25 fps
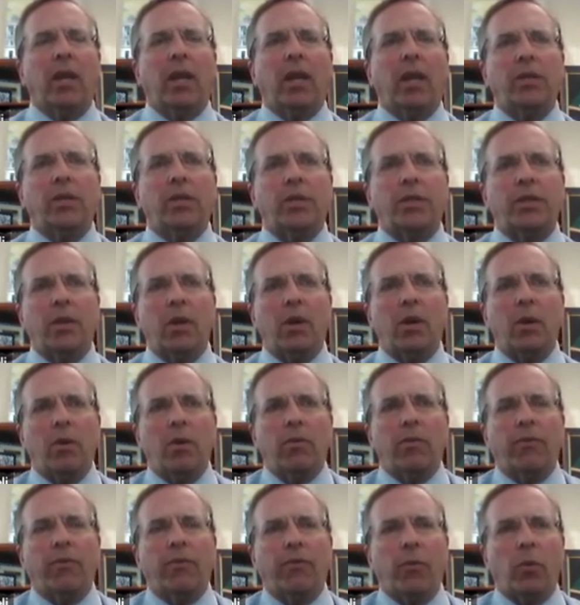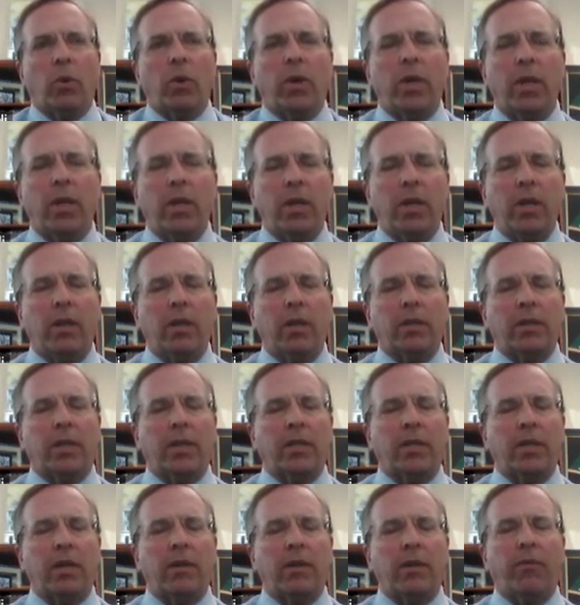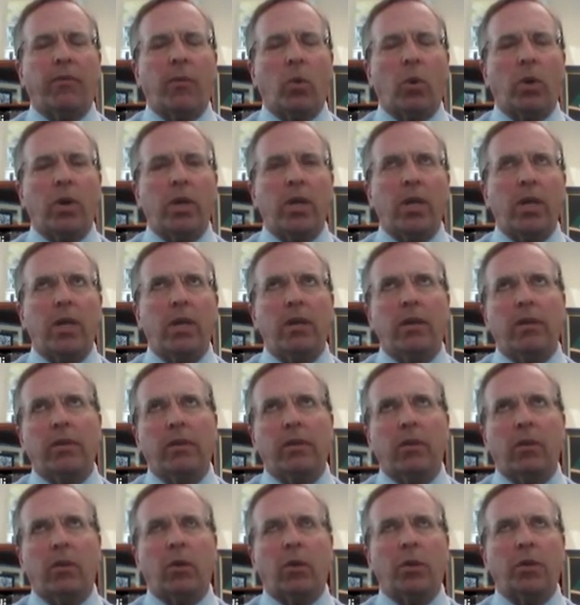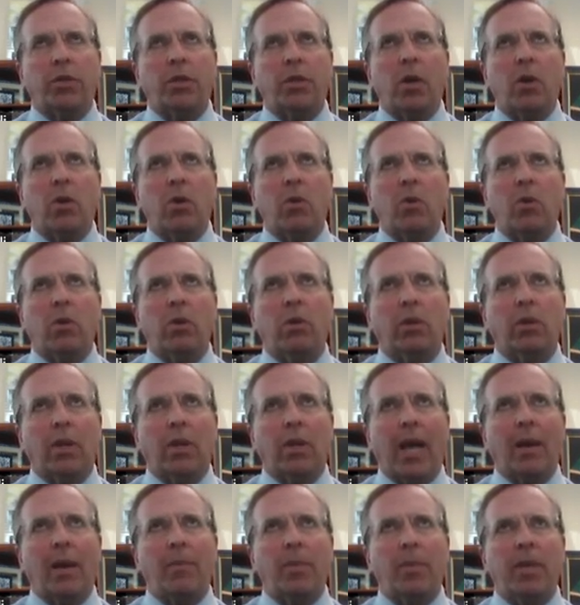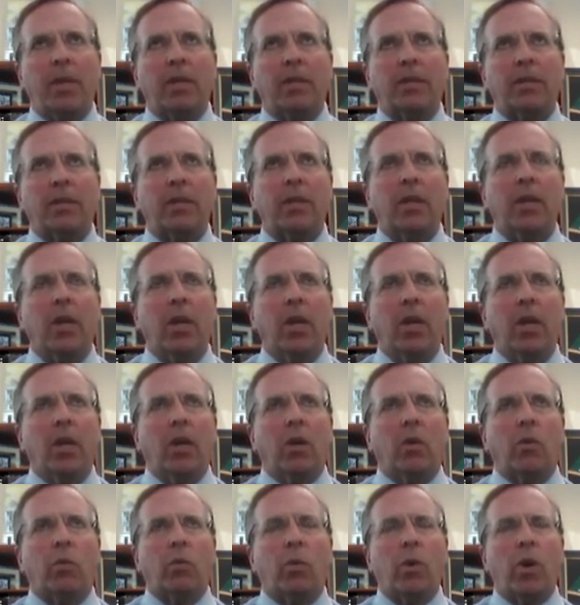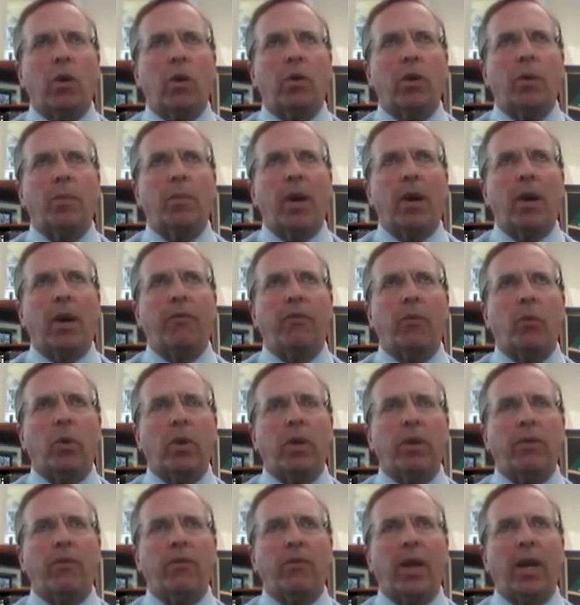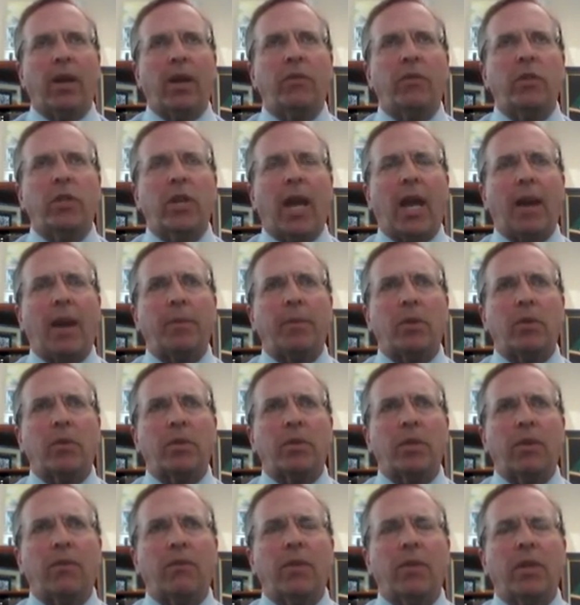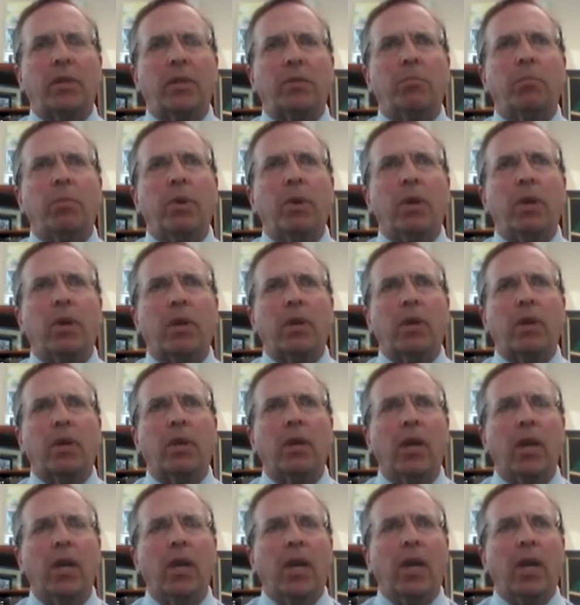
And so, 40, as I said, 40 or so lobbyists wrote about 45 chapters of this book,